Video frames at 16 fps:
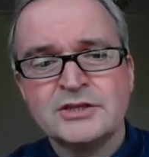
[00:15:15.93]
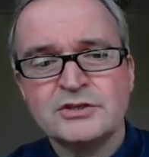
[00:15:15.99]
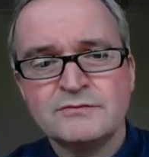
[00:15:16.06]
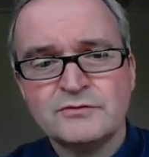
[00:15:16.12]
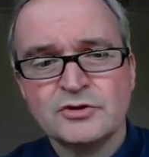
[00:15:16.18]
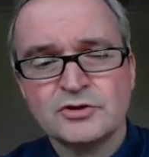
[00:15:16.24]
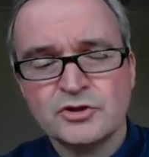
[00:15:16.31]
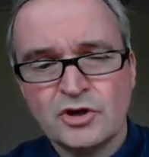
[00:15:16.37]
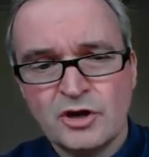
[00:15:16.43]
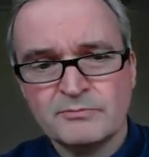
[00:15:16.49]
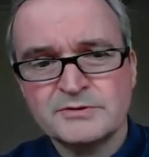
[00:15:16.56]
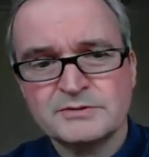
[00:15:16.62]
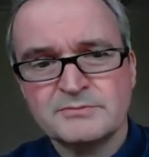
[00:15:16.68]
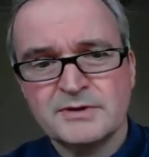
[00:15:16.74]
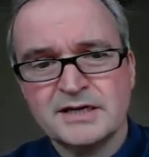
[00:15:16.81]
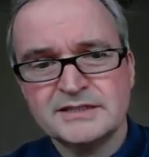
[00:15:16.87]
You've got to
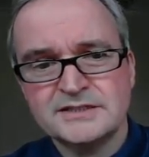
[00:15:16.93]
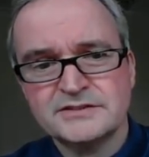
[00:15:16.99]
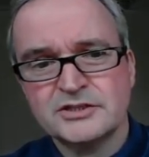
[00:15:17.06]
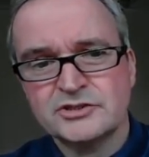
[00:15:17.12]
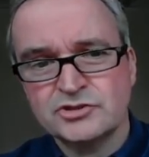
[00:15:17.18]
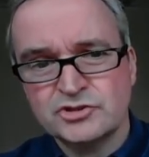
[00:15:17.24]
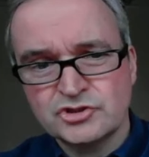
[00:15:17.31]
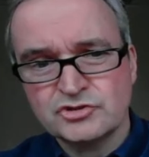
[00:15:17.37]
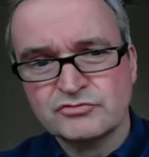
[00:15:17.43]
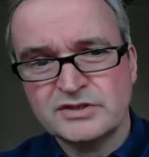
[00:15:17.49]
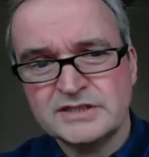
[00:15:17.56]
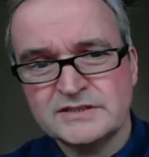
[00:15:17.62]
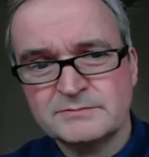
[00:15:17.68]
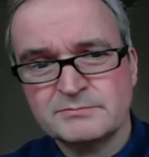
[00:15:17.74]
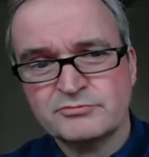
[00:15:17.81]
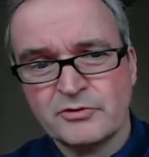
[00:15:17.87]
optimize and
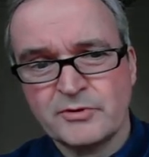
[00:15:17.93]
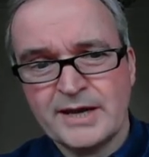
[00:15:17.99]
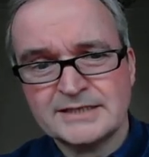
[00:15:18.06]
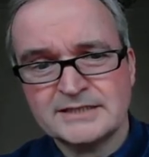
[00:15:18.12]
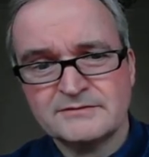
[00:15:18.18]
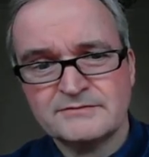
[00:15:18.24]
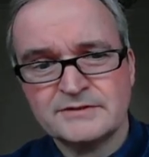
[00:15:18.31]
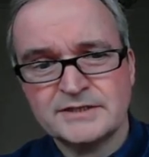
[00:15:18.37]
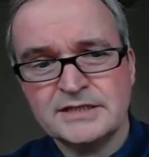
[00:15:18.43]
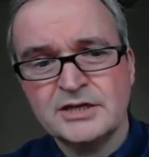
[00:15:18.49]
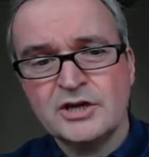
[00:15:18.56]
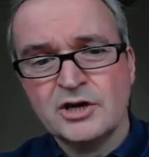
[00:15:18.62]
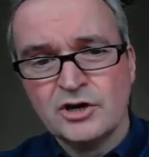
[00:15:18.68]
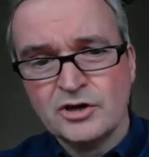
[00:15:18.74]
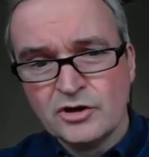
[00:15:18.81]
treat proactively.